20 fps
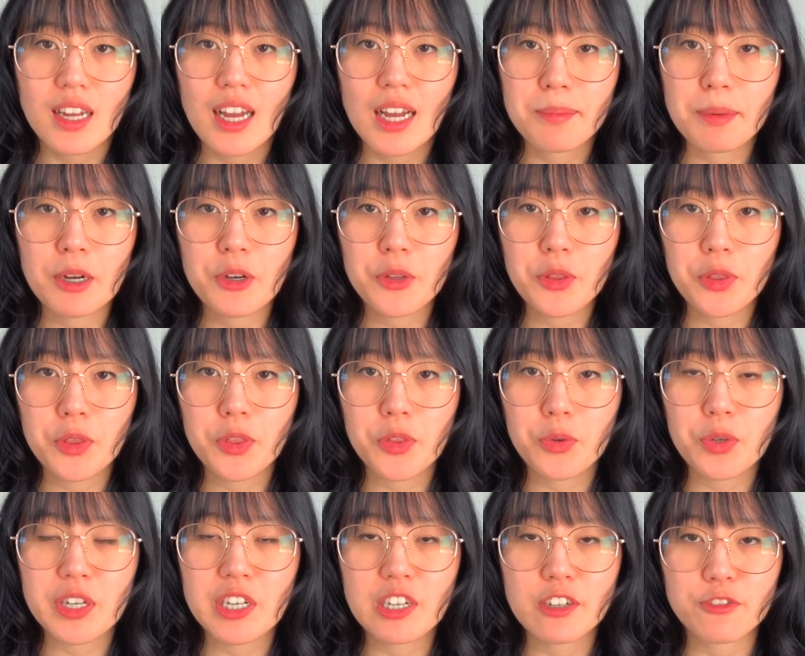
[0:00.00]
about
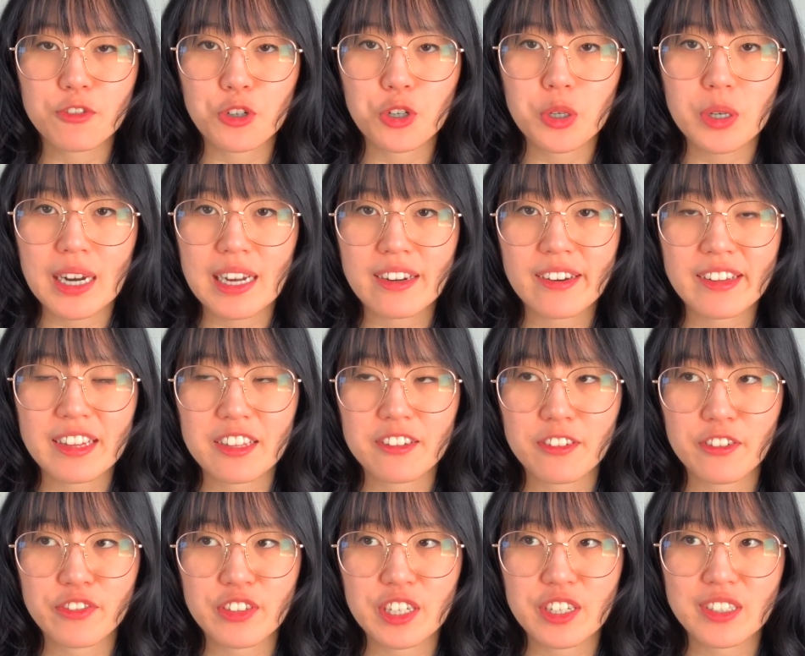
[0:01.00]
three or four out of the
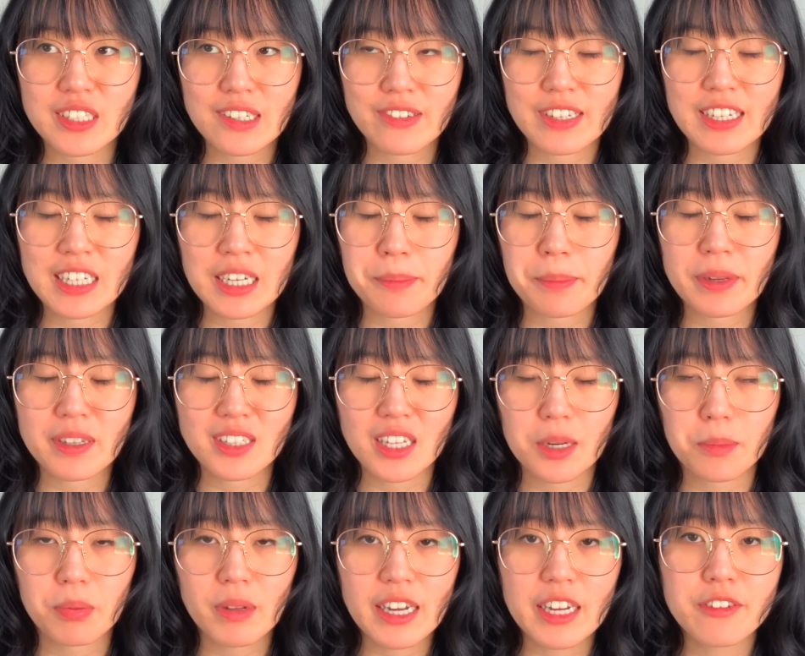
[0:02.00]
50 or 70 companies I
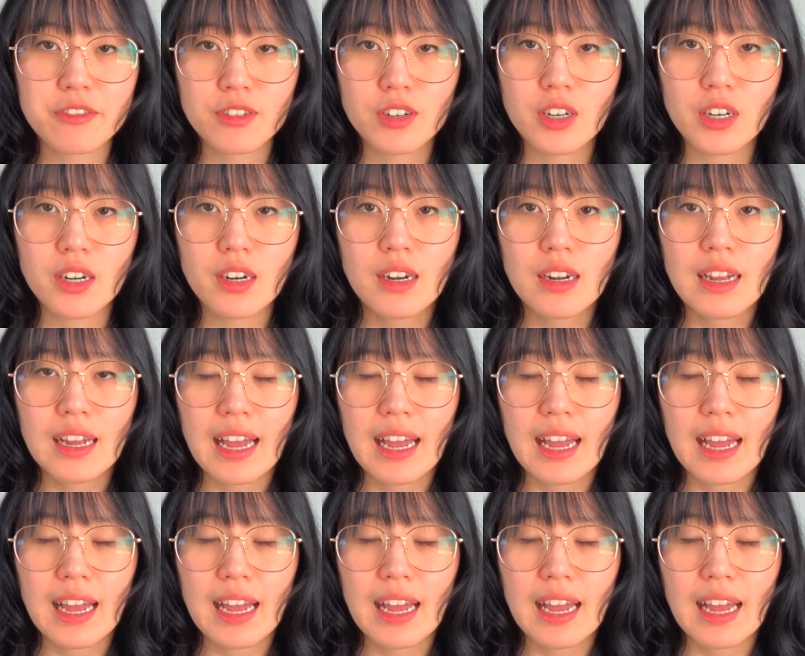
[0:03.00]
applied for